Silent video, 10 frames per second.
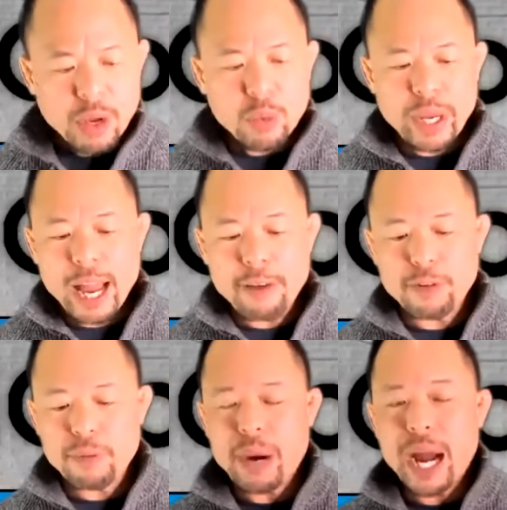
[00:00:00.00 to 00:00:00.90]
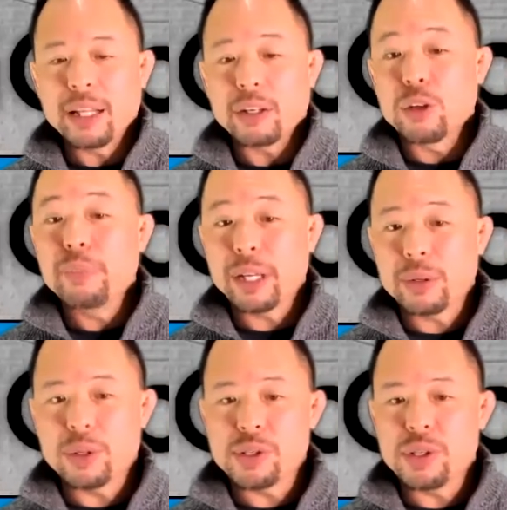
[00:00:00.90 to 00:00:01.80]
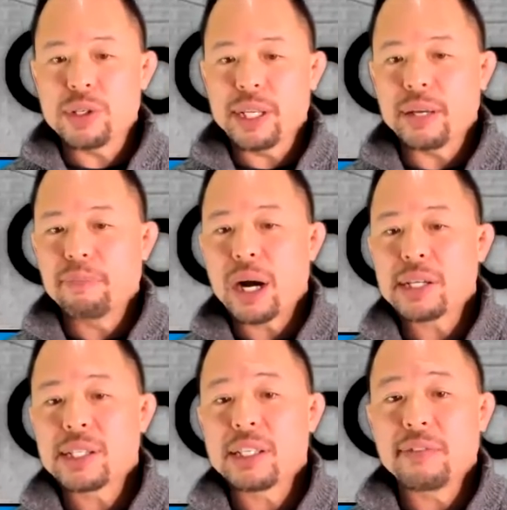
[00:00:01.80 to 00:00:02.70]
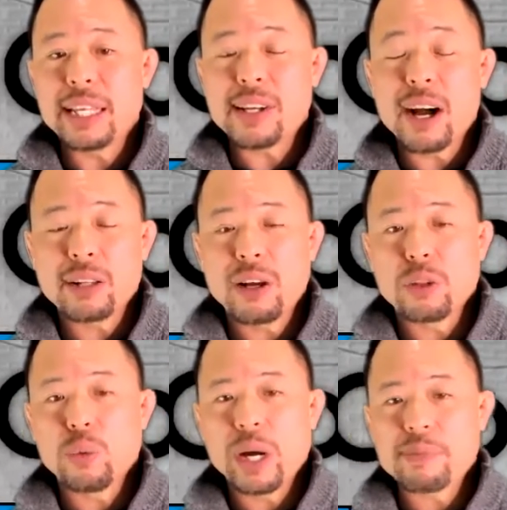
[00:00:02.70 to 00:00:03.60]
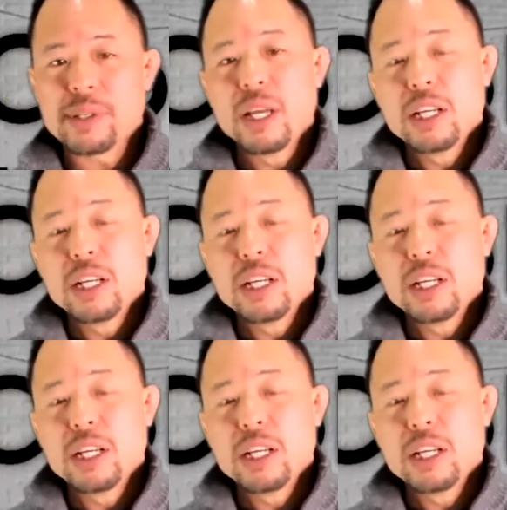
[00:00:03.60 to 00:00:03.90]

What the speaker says: we have pilot grooming crews using boxes of these iCloth wipes